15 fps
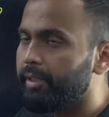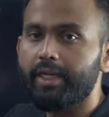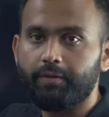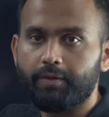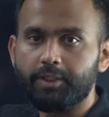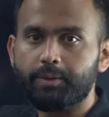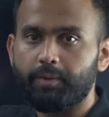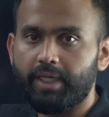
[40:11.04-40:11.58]
be
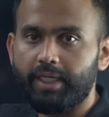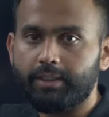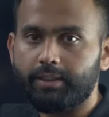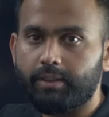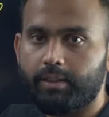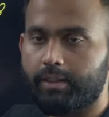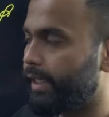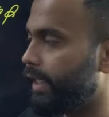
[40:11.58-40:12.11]
reverse
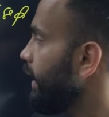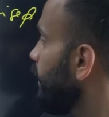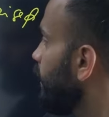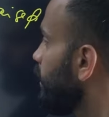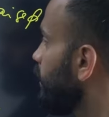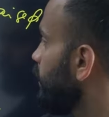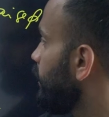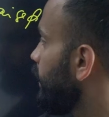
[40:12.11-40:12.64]
biased, right?
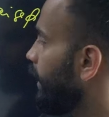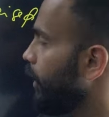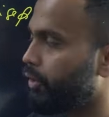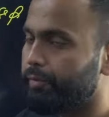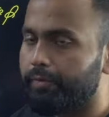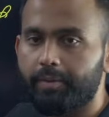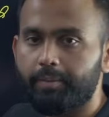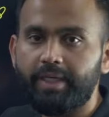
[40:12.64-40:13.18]
The
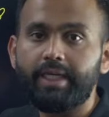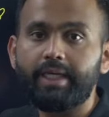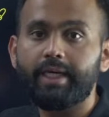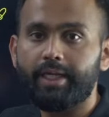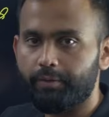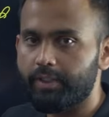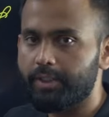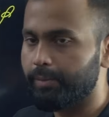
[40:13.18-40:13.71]
diode will be
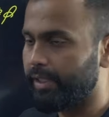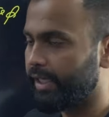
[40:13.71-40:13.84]
reverse